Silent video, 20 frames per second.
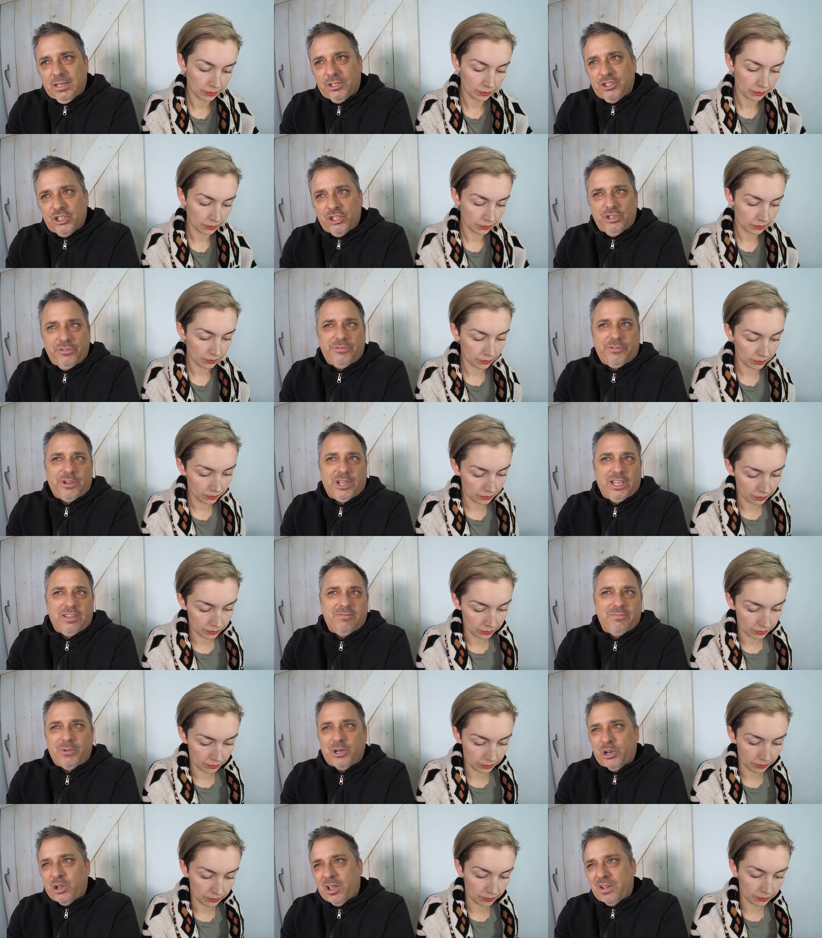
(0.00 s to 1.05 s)
Speaker 1: should you
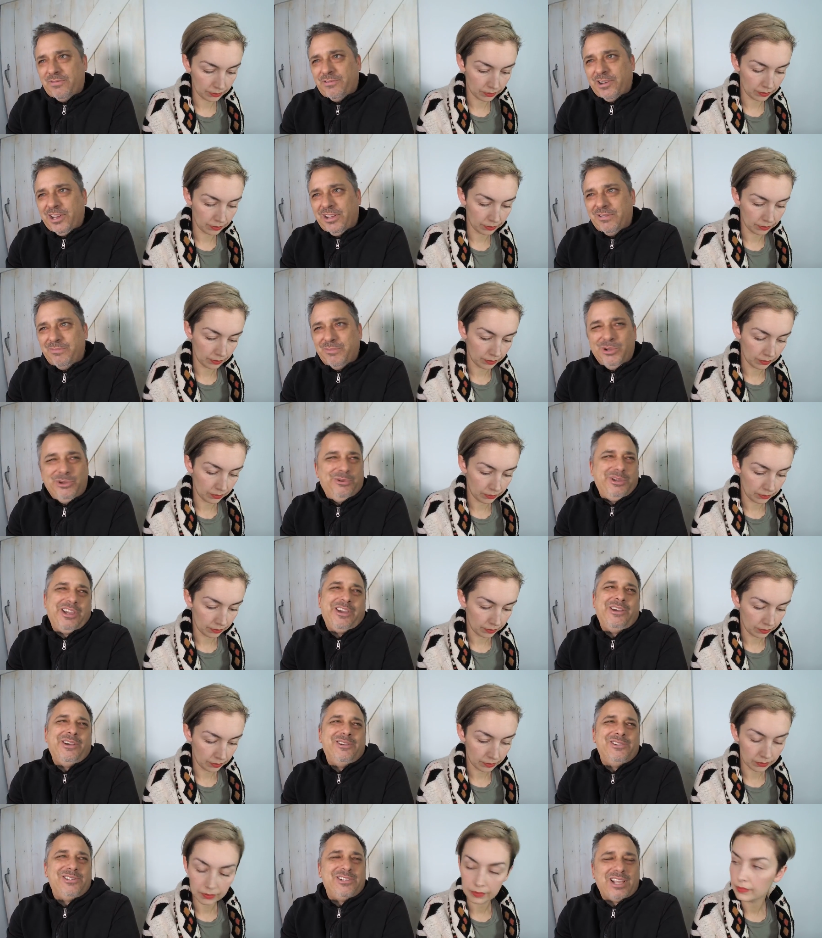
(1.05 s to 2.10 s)
forgive him or not forgive him? Who
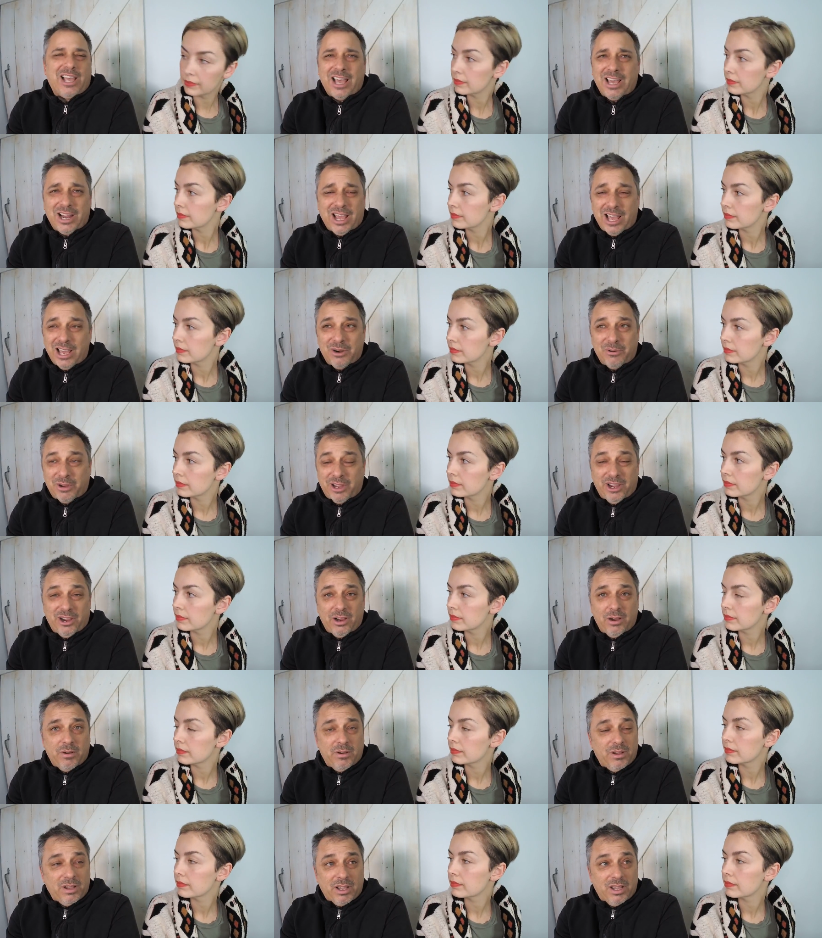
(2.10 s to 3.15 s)
cares? I don't
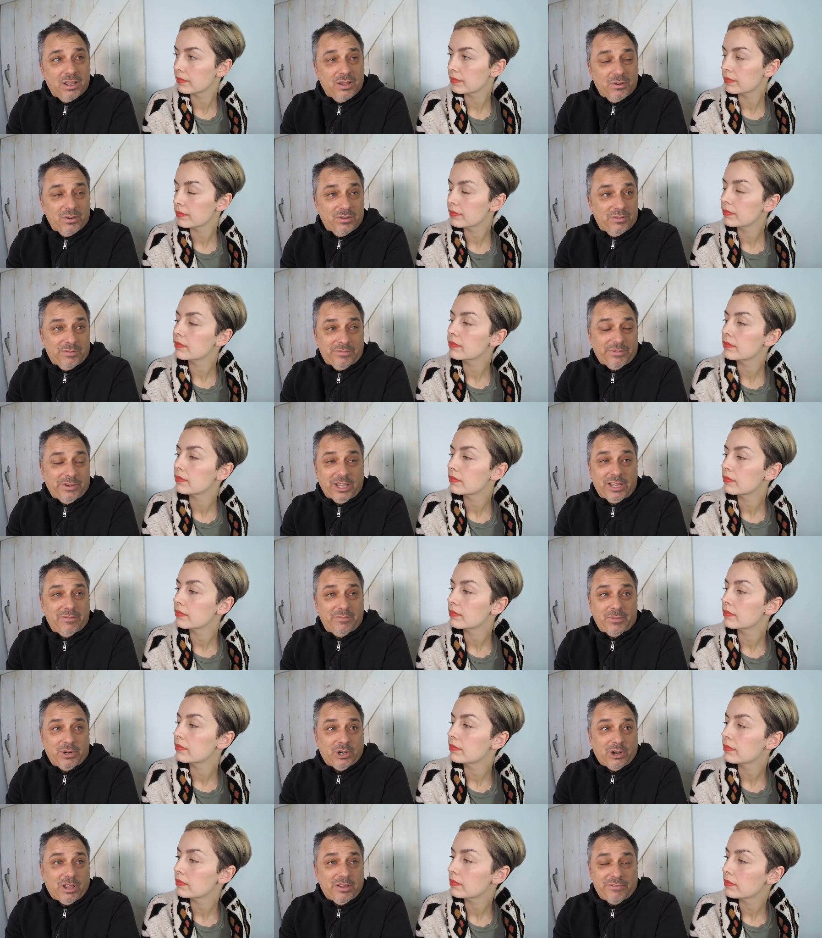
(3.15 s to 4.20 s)
care.
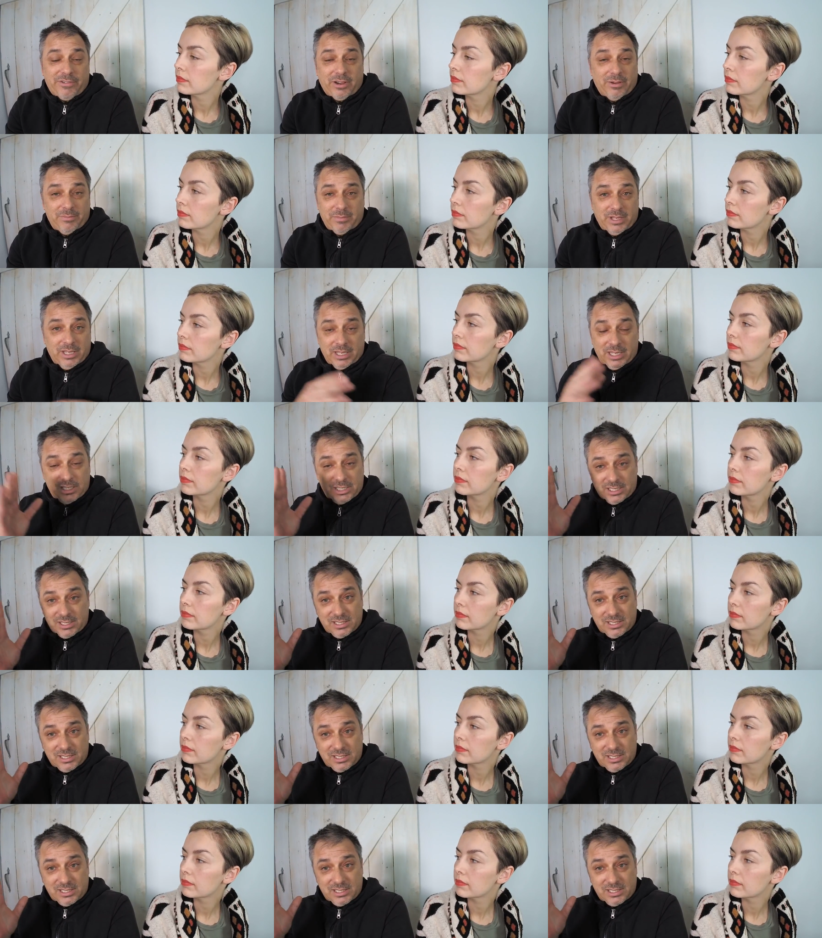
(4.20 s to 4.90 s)
Forgive him or not forgive him. He's